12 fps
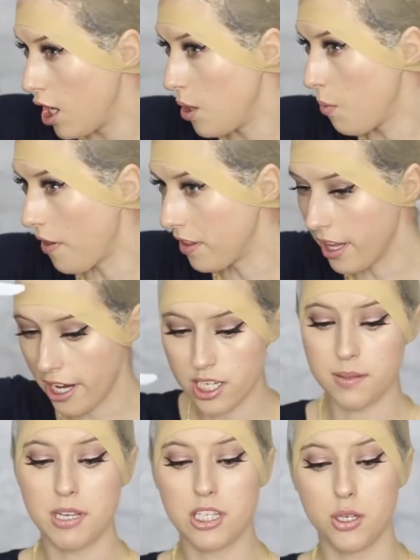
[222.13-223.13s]
You want the
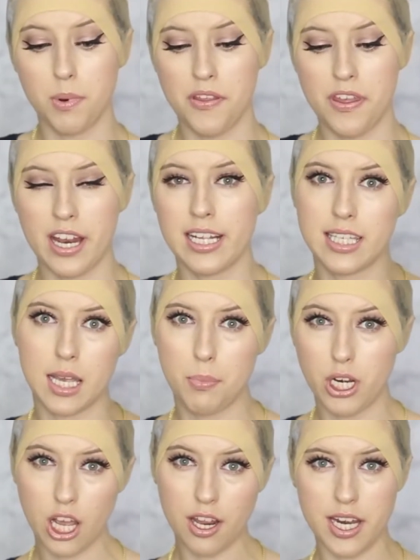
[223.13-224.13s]
layers to be super thin. It's like
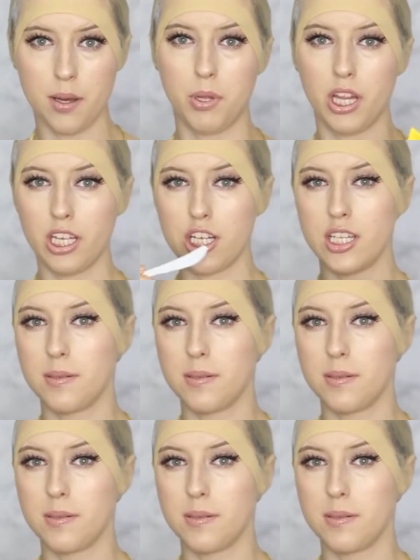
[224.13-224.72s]
putting on nail polish.